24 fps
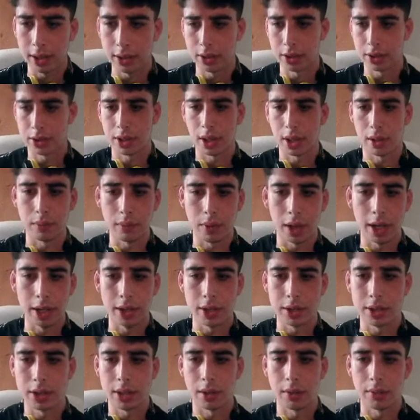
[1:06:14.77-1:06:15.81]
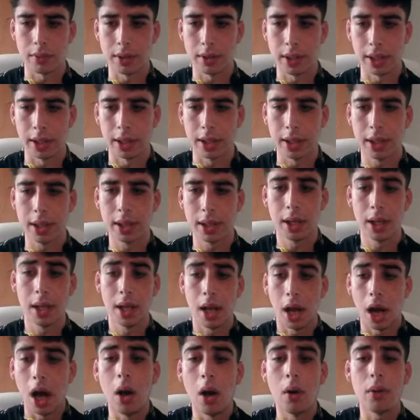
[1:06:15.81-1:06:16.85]
just don't think.
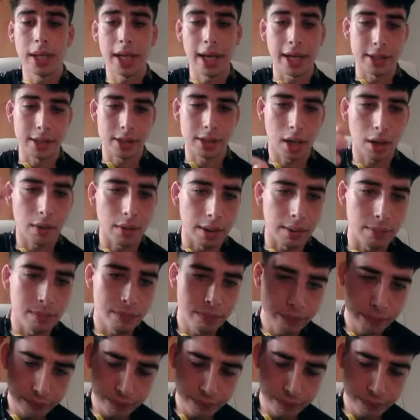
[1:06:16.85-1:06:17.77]
Oh yeah, sorry.